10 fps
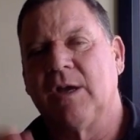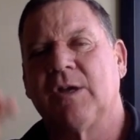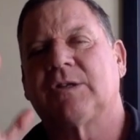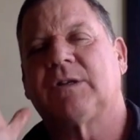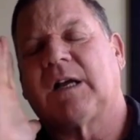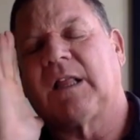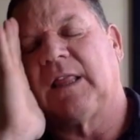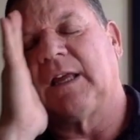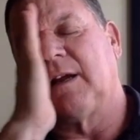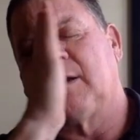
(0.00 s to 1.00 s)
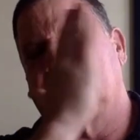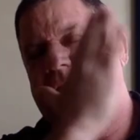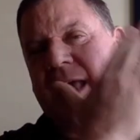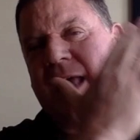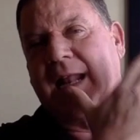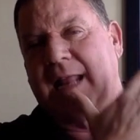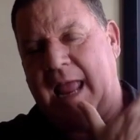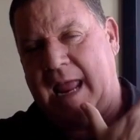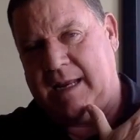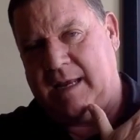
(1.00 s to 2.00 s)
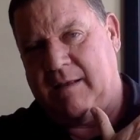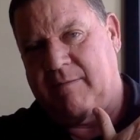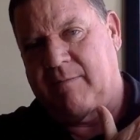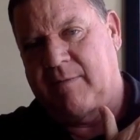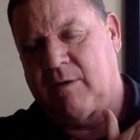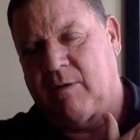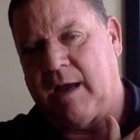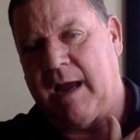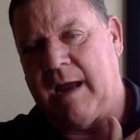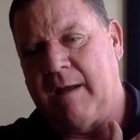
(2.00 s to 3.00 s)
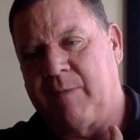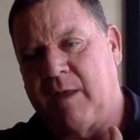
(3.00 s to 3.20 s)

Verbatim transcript: So to clear that head, okay?